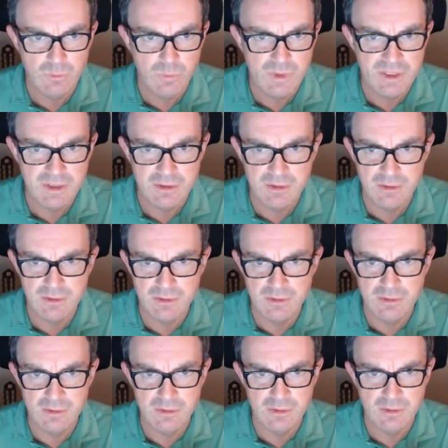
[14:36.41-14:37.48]
We
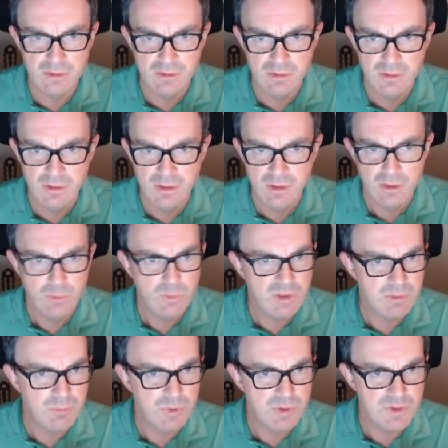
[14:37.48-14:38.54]
can... We
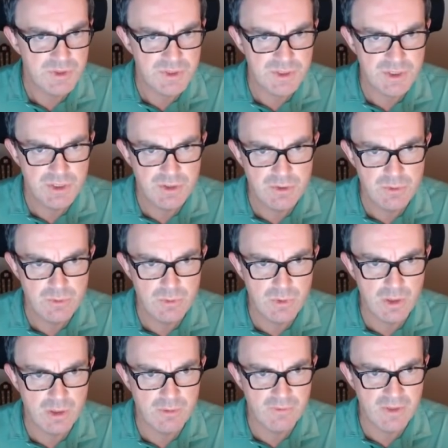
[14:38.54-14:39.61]
can put a
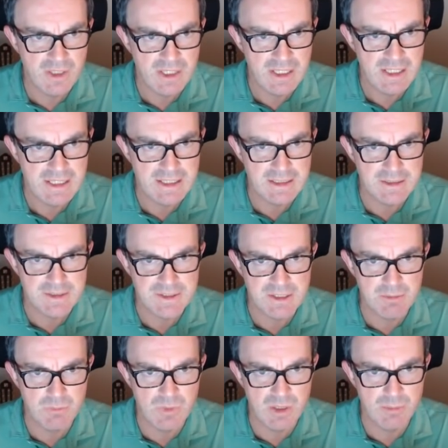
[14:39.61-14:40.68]
2 over here
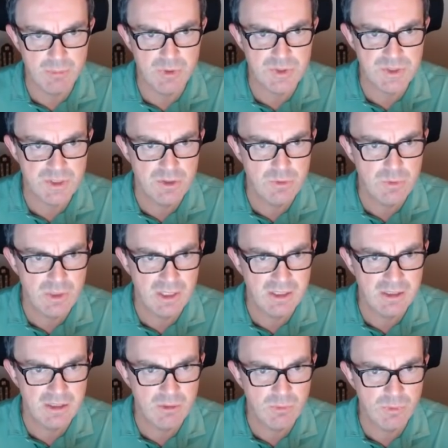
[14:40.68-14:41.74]
somewhere, but 2, can
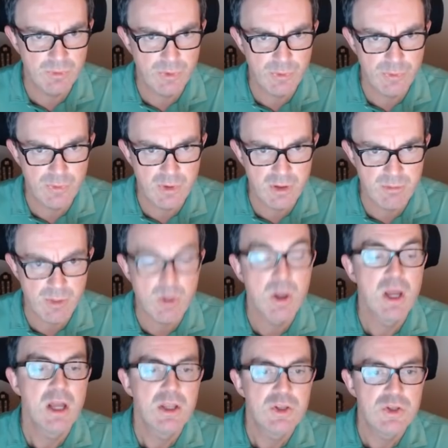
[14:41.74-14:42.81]
it go on the thermo?
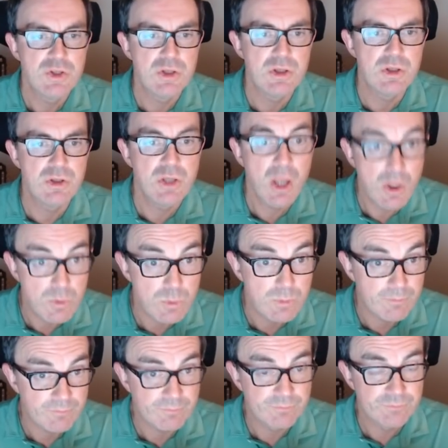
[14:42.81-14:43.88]
N no,
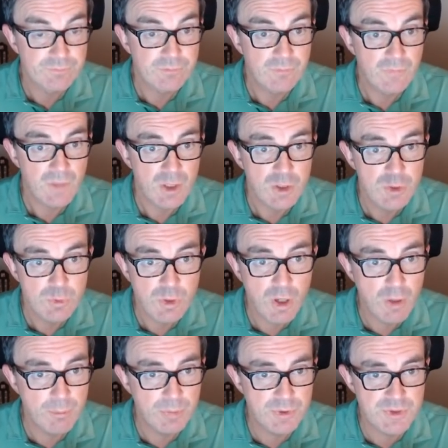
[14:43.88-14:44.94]
you
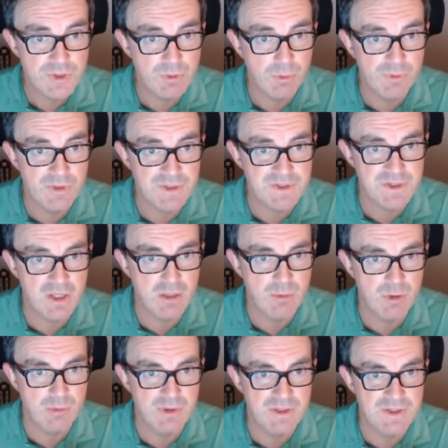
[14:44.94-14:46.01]
can't put 2 on this
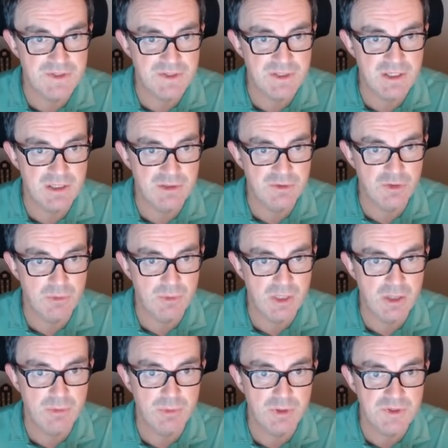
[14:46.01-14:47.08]
thermo in this
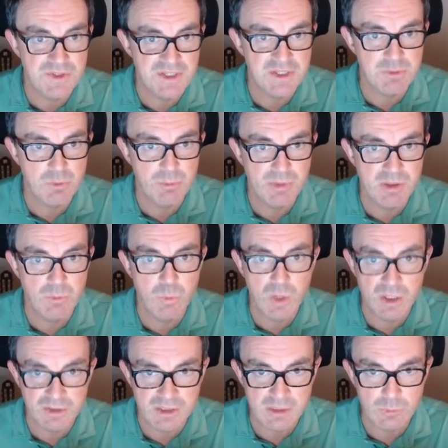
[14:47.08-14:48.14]
domino because this would be a
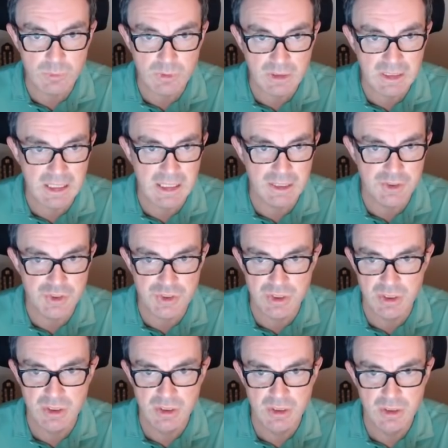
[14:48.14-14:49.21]
1 and it will clash.
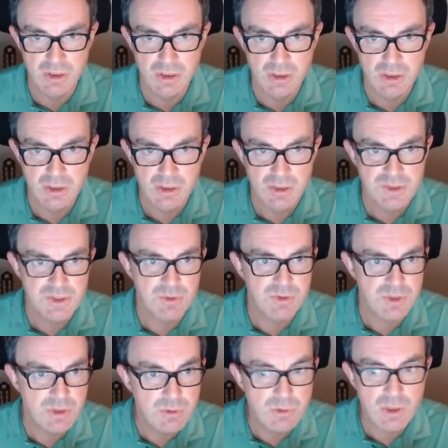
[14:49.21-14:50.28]
So
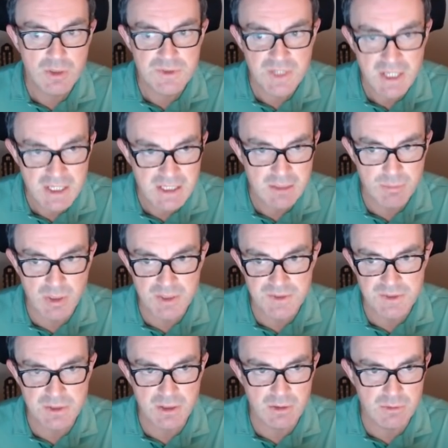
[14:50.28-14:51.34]
2 goes here by
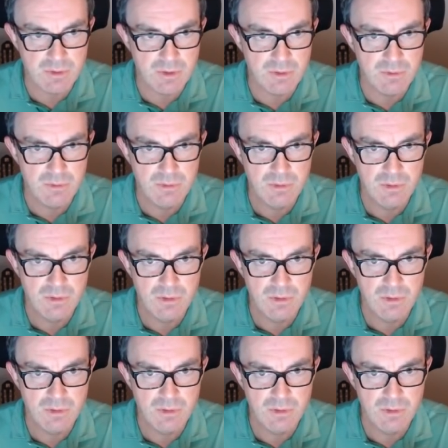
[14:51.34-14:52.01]
Sudoku.